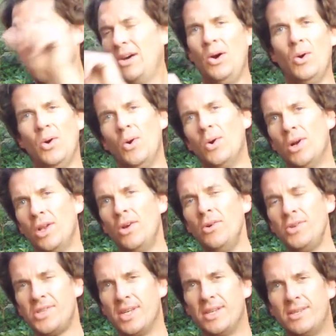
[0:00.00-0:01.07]
or, or
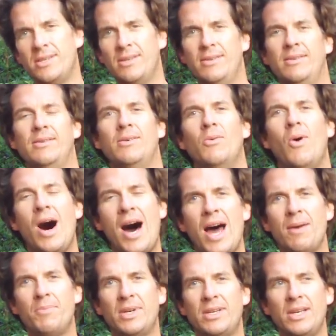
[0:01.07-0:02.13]
Lose It.
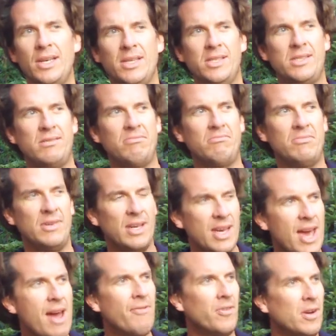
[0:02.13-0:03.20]
Why? Because
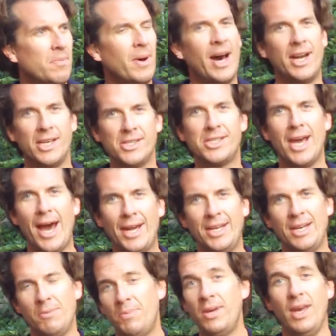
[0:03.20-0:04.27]
everybody's got
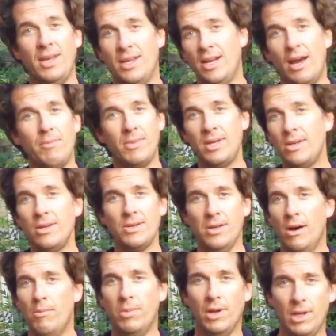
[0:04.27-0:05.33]
an opinion. I mean, you
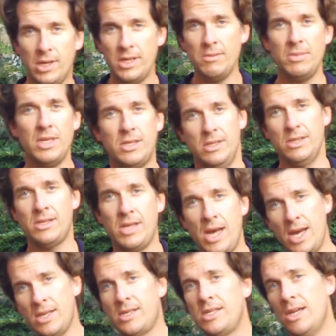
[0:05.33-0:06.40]
don't believe me? Just
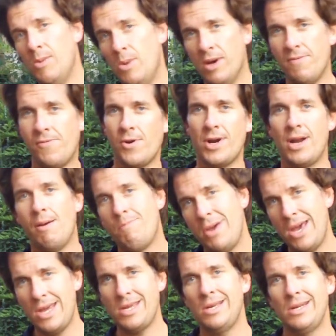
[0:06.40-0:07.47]
ask someone for an
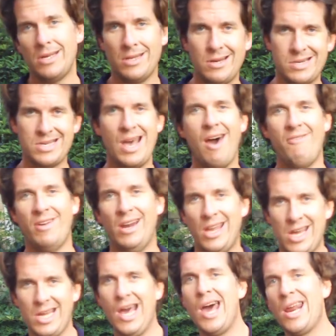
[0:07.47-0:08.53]
opinion, and they're
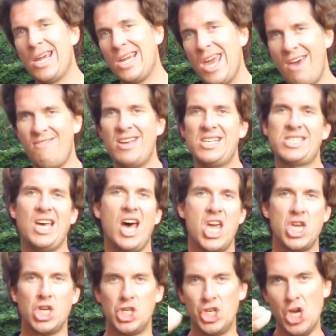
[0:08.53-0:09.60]
definitely gonna give it
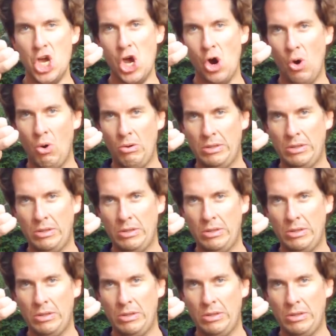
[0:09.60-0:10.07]
to you.